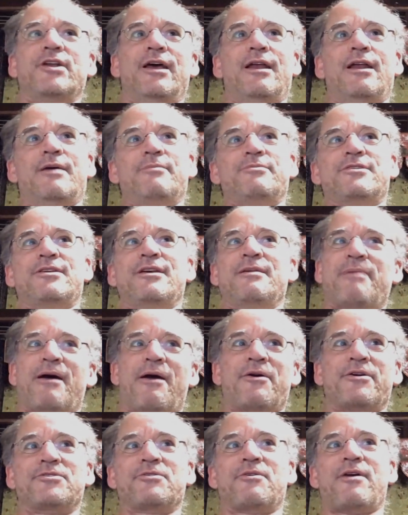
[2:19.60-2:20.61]
hit up Steam
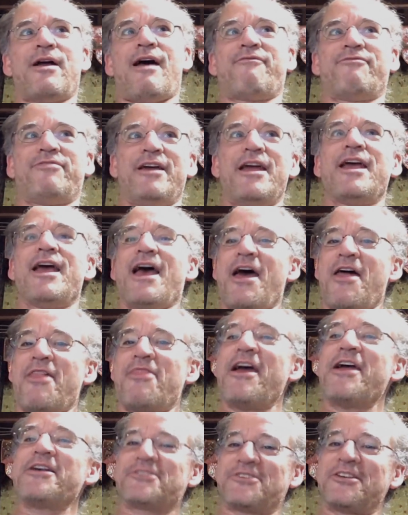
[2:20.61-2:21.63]
Power Giraffe.
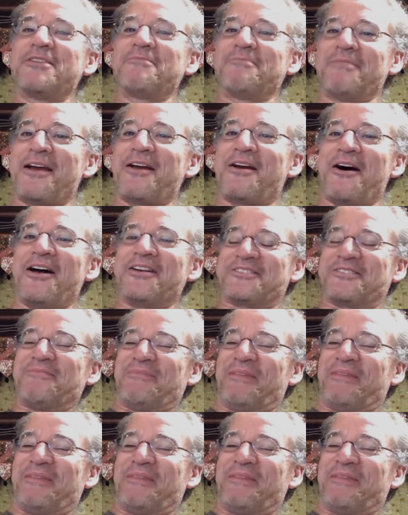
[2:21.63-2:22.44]
They seem like awesome